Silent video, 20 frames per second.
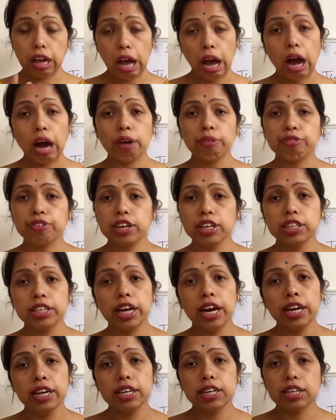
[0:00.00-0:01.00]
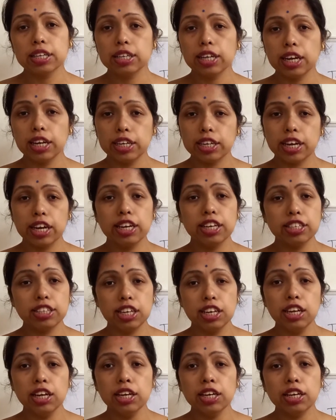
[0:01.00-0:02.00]
After that, it can
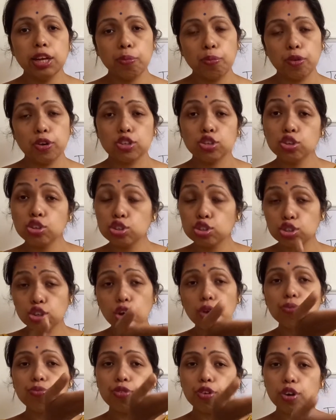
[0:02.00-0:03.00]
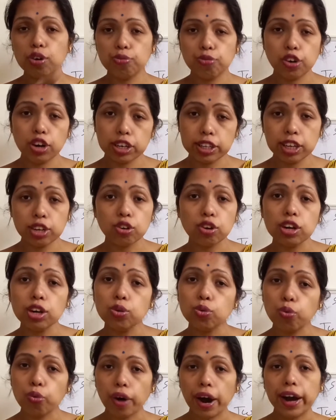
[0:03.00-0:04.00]
easily deposit. So for that, only
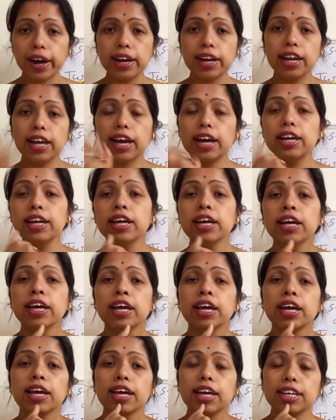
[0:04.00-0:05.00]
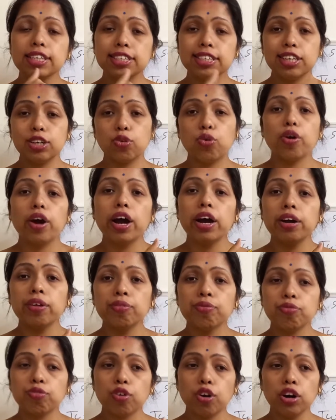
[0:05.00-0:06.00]
one layer is
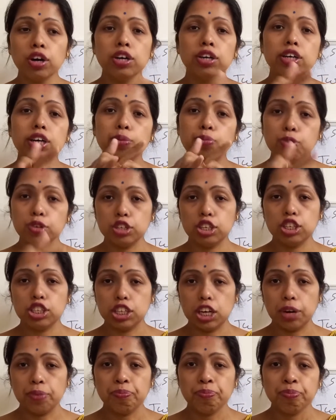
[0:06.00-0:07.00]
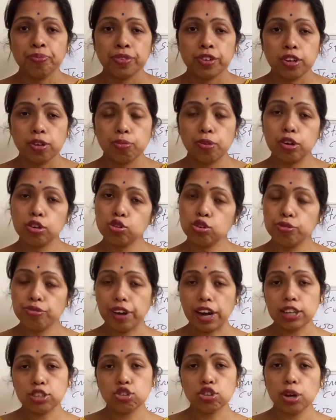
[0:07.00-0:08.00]
required for deposition, because
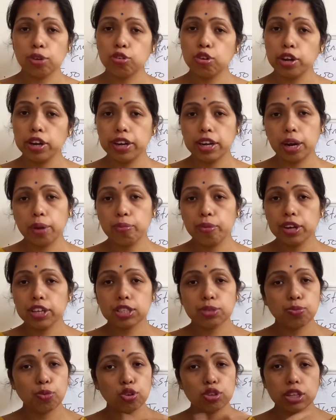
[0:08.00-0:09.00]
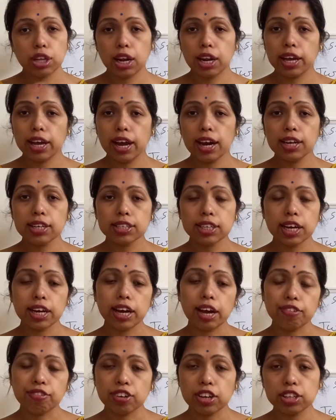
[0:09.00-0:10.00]
first we have to intermix both the layers, and
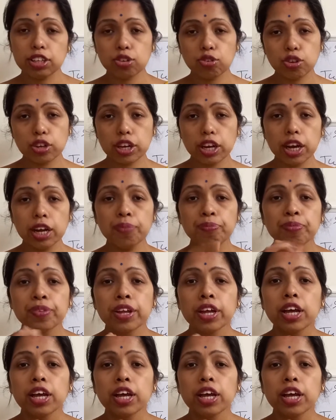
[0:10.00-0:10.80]
after that we can